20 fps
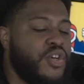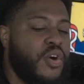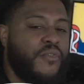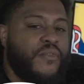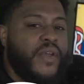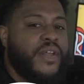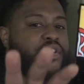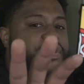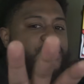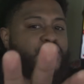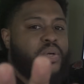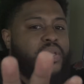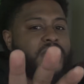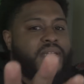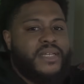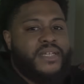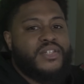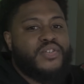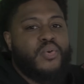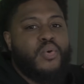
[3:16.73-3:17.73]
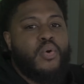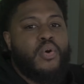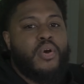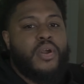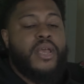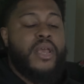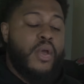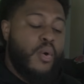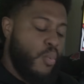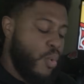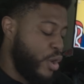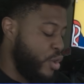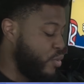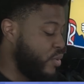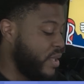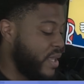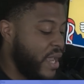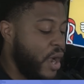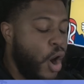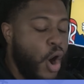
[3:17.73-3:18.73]
don't forget to join the Discord, where you
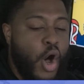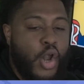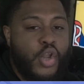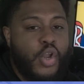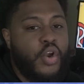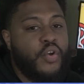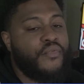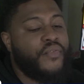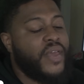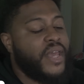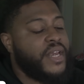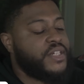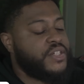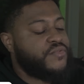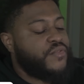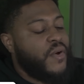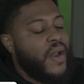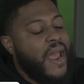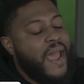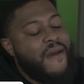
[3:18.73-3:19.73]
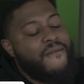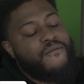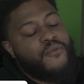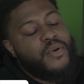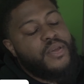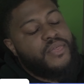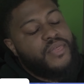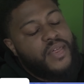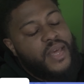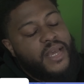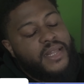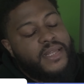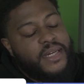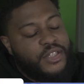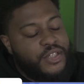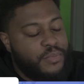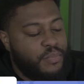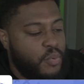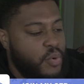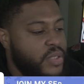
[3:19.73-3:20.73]
can get all notifications for everything
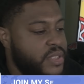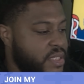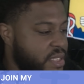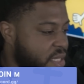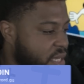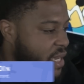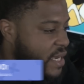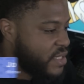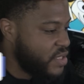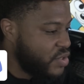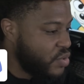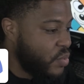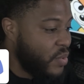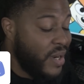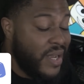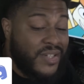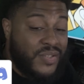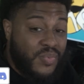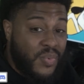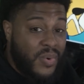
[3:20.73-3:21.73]
that your boy CK is doing, as